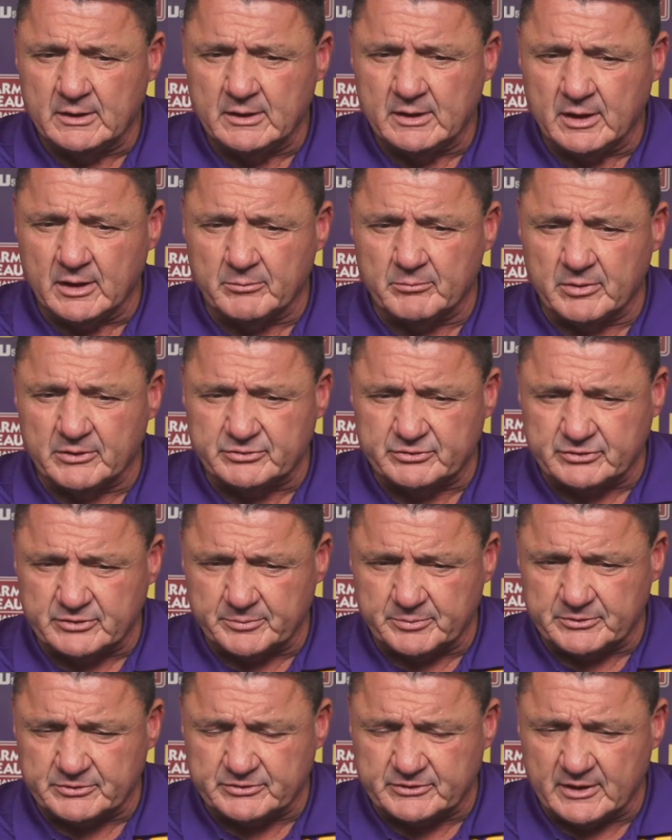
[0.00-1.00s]
in
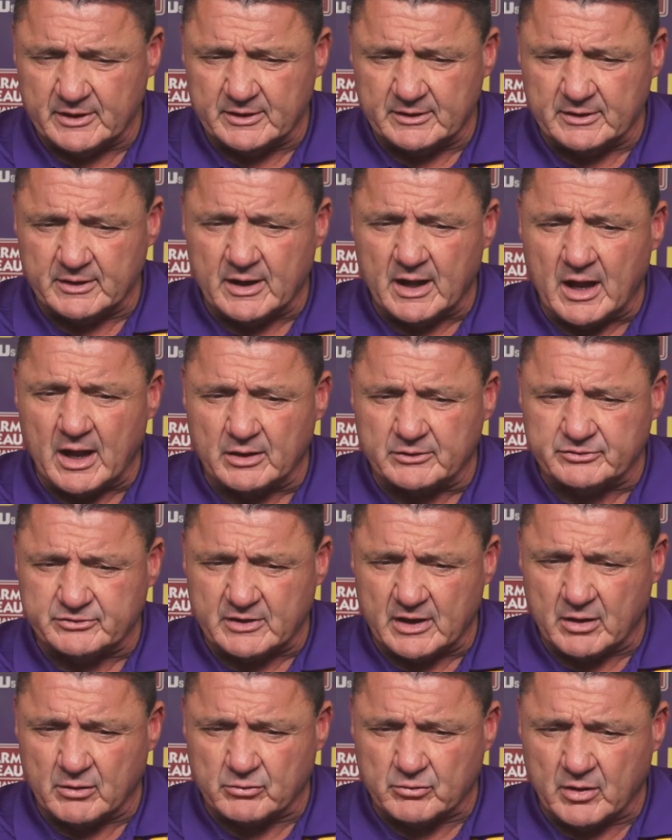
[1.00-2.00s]
Mississippi State and a
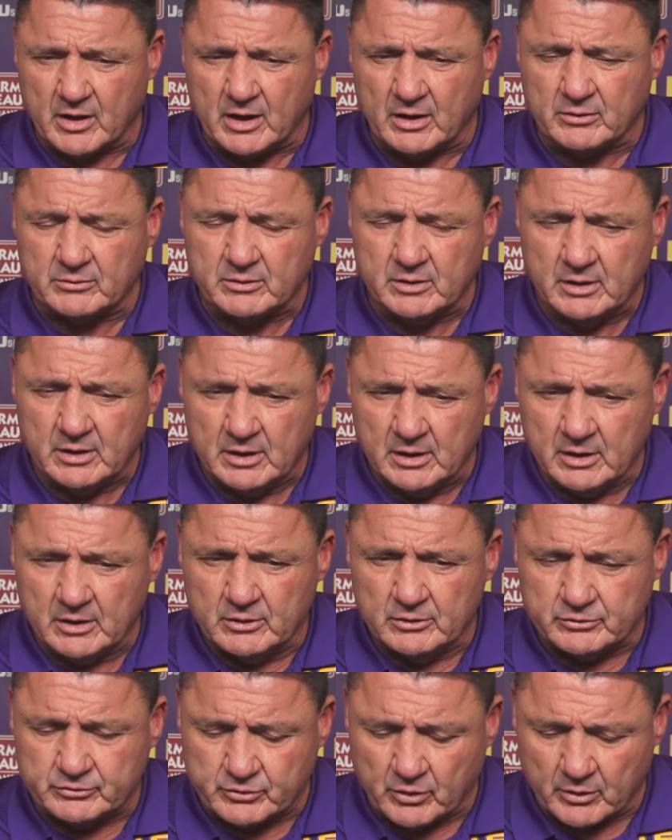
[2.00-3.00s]
hostile crowd
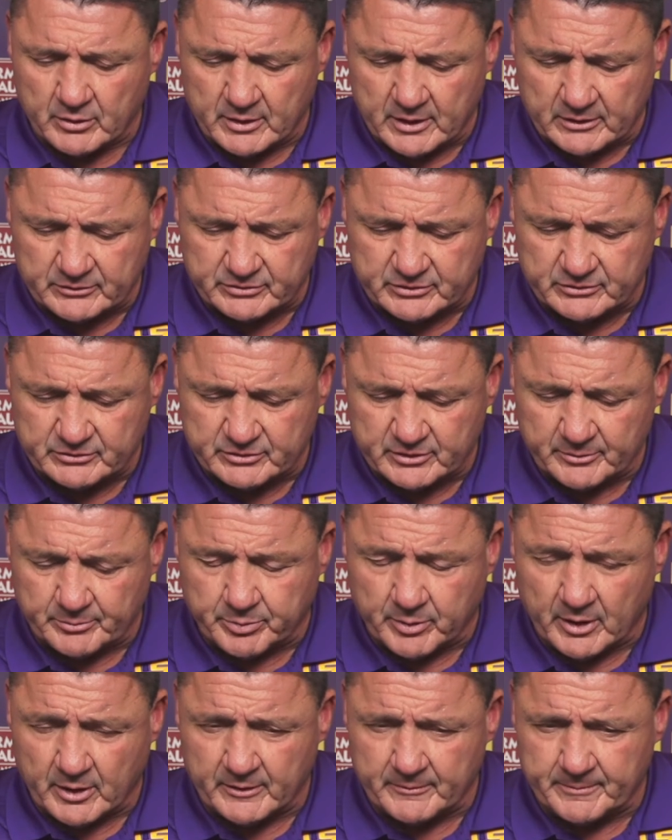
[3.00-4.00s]
starting SEC
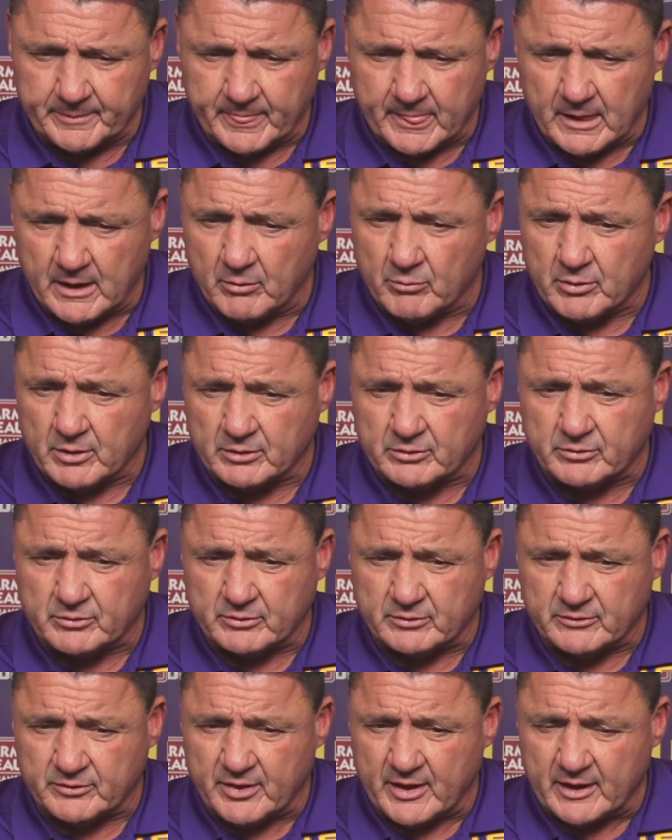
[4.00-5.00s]
play. I want to
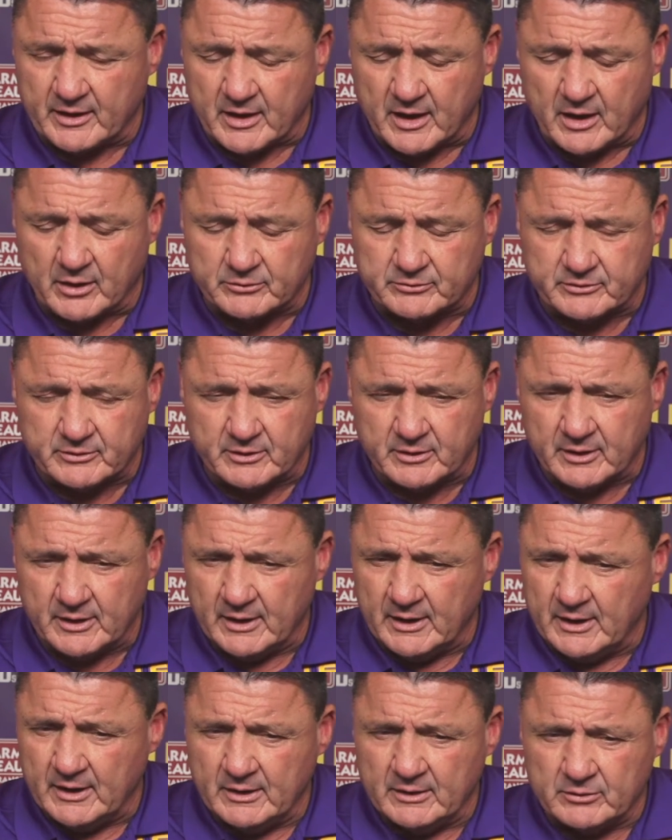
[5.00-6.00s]
thank our
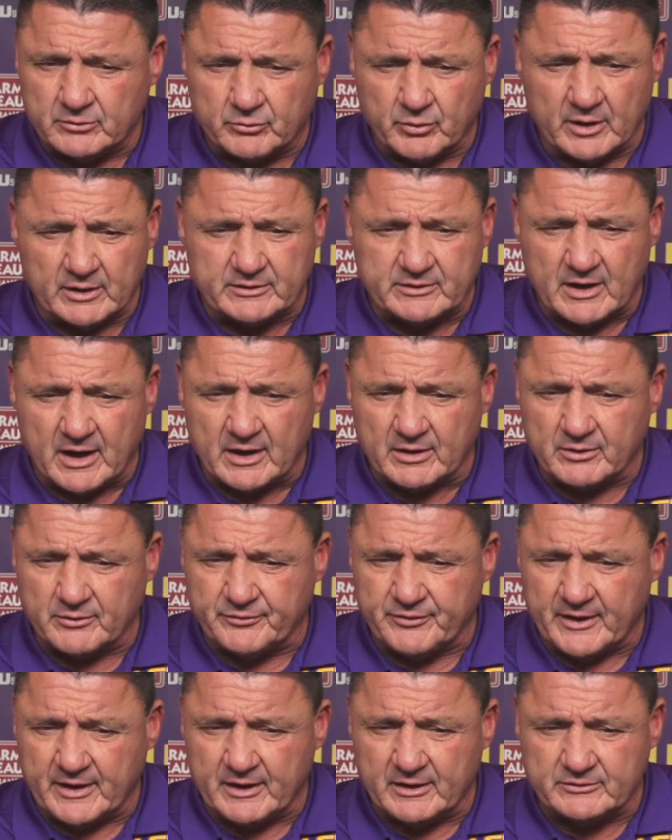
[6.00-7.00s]
great Tiger
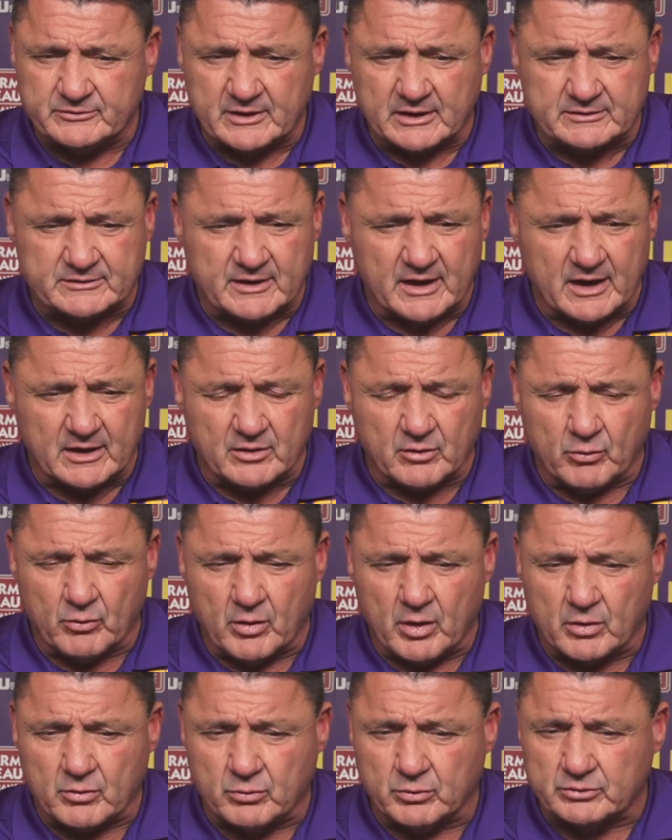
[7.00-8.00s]
fans. That Tiger
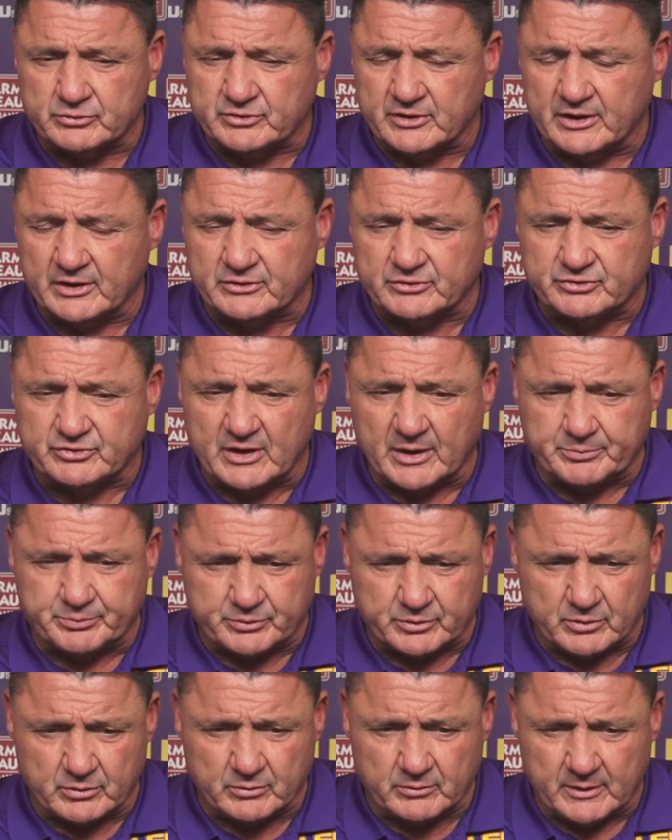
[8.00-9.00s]
walk was
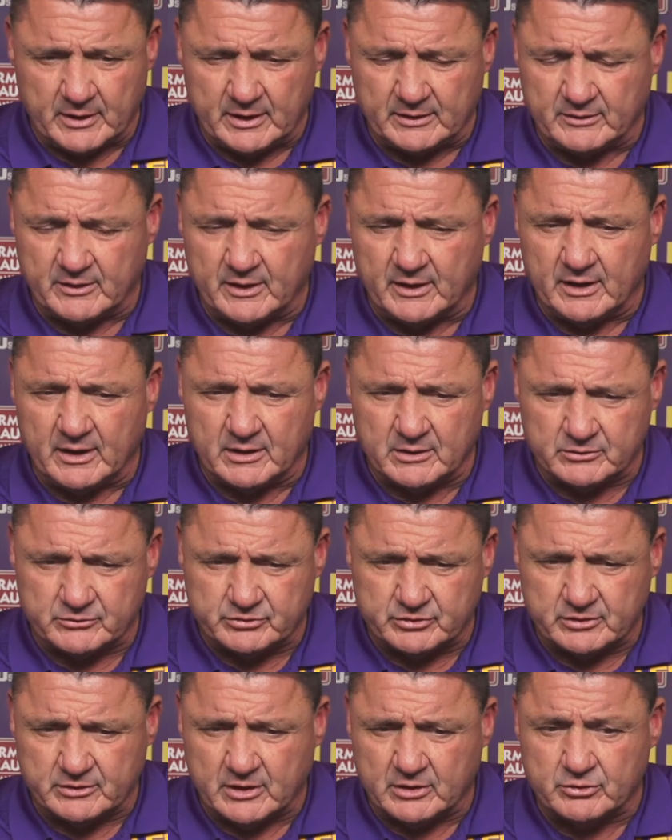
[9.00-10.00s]
exceptional, and the
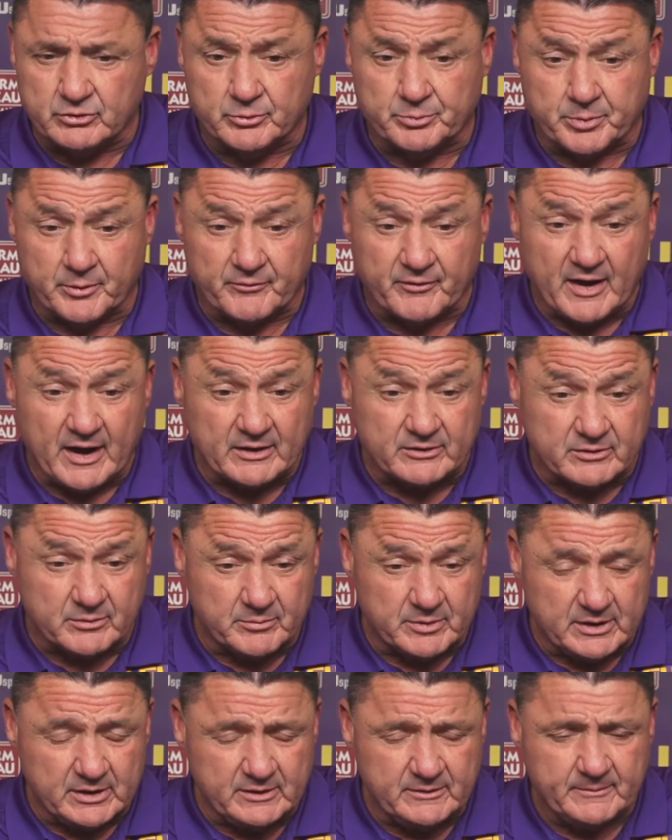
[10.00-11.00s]
energy that you provide to
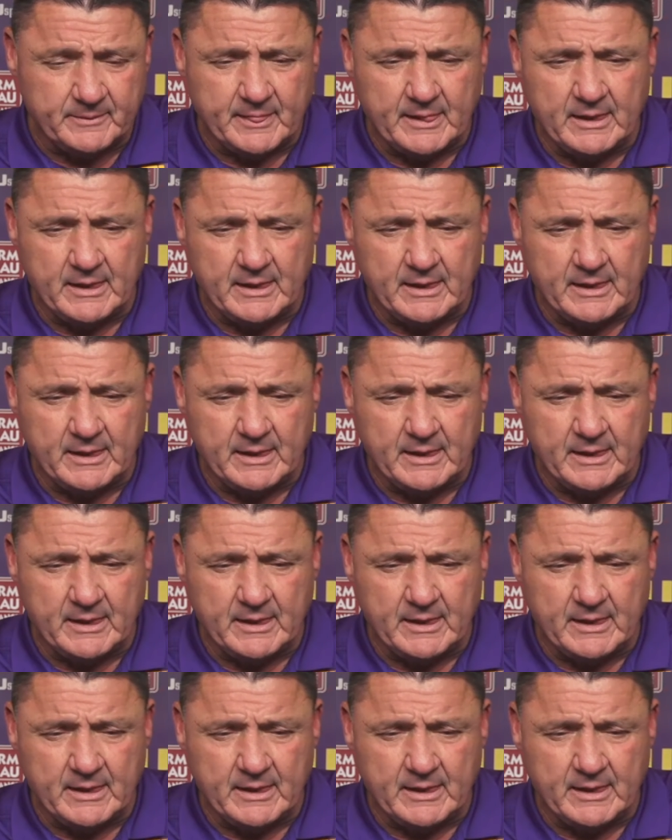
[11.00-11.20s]
me